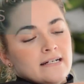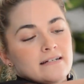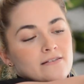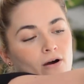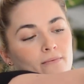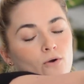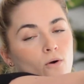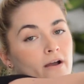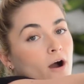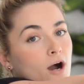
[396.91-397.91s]
So I'm
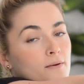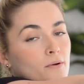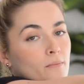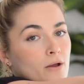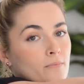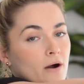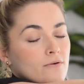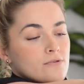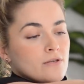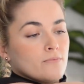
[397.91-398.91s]
quite
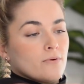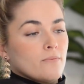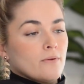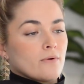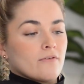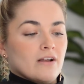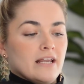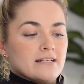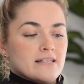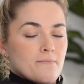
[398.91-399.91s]
hypermobile, so you probably want to
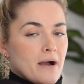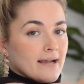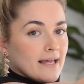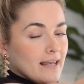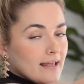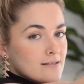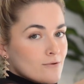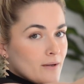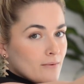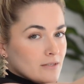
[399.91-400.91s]
release it back a little
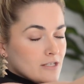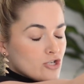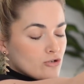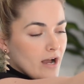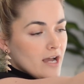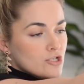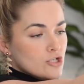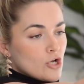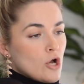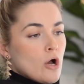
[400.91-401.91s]
bit with the
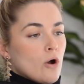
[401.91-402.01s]
stretch,